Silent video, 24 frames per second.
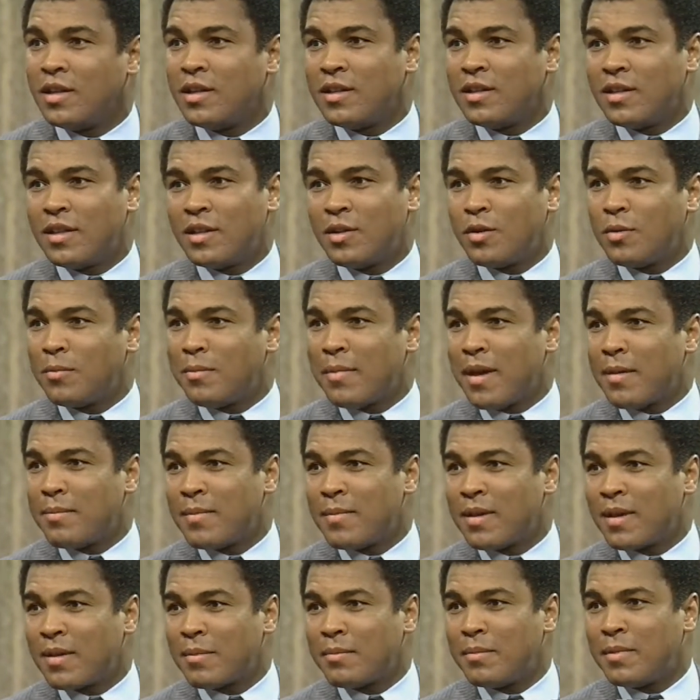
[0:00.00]
They don't mind
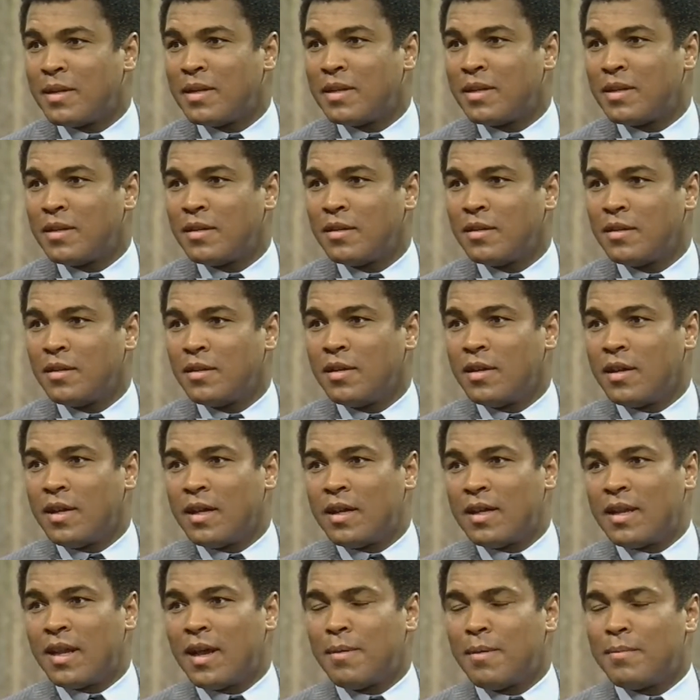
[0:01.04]
making money.
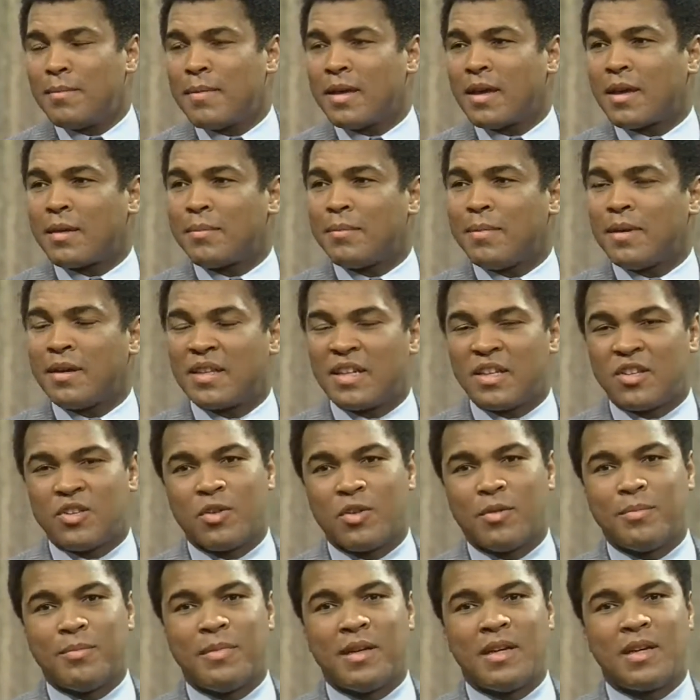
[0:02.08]
And I'll make about, in
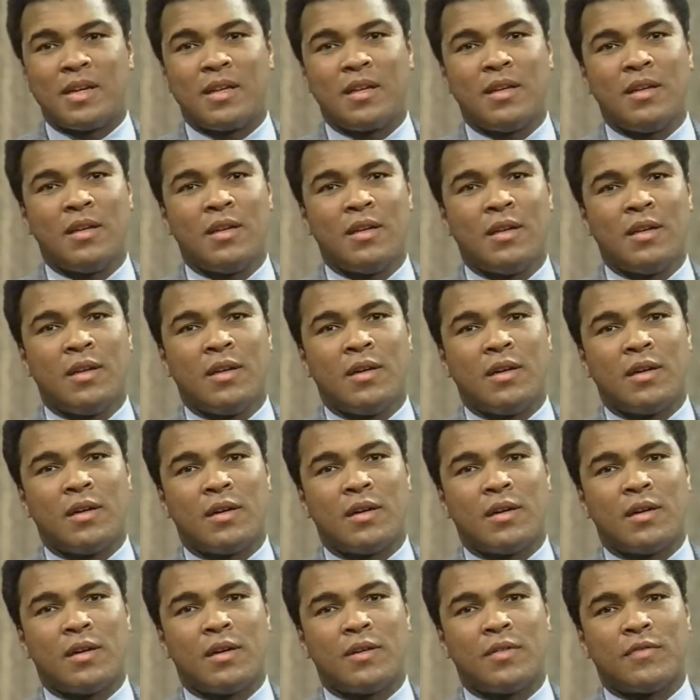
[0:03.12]
your money,
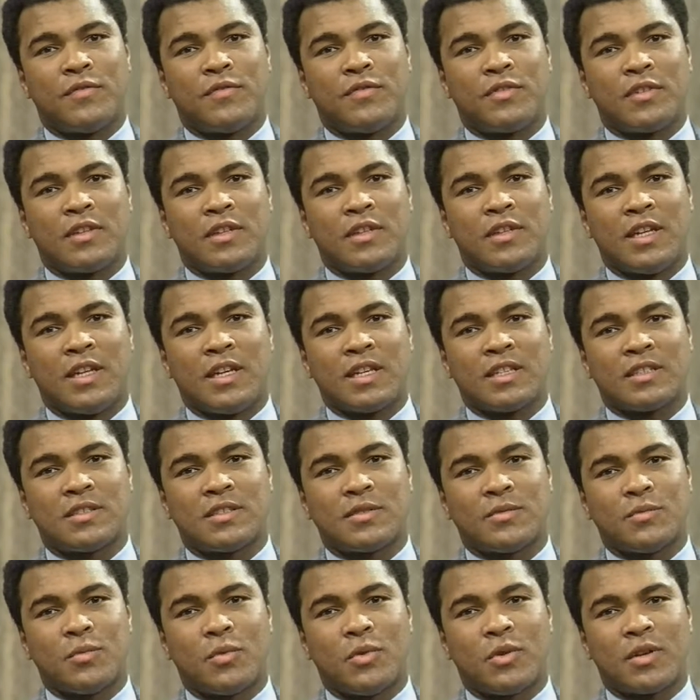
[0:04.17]
for the
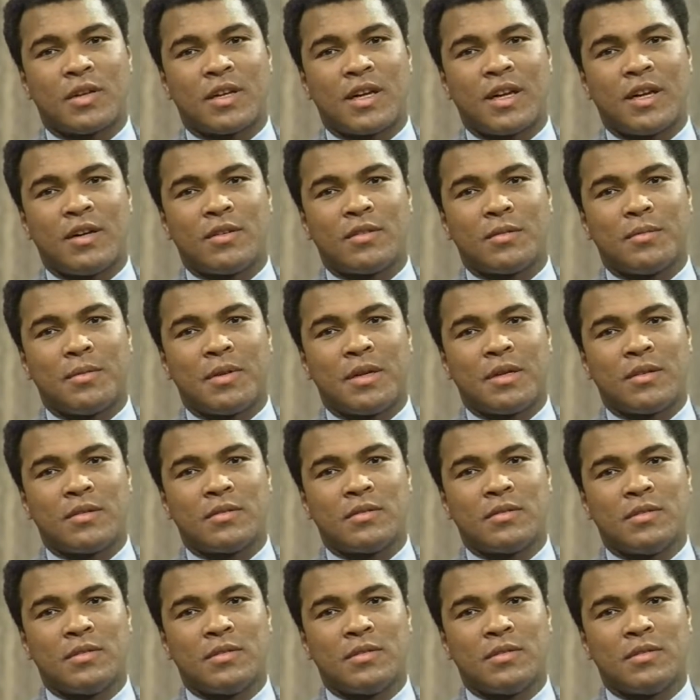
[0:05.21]
next workout, about